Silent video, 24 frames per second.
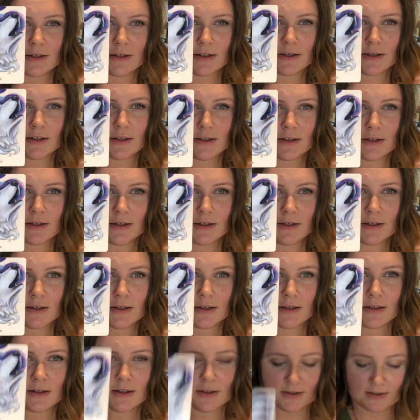
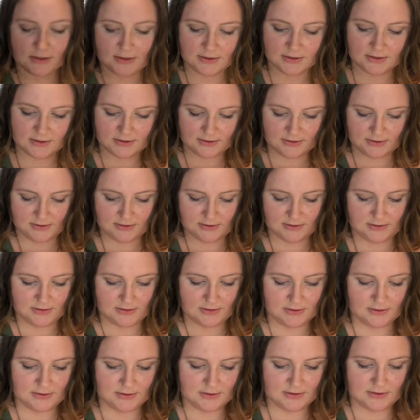
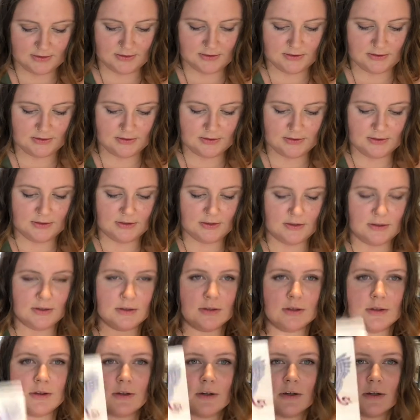
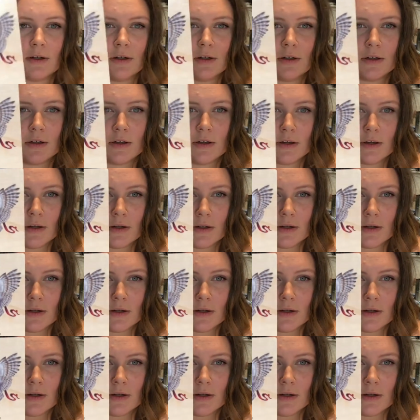Nothing is said.